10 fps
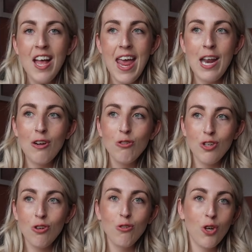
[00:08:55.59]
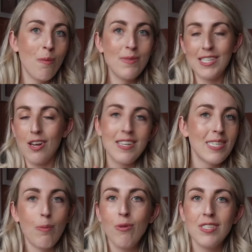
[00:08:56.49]
it all comes as like
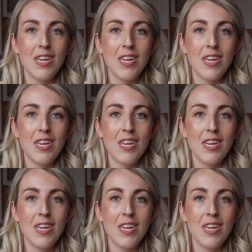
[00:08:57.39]
separate,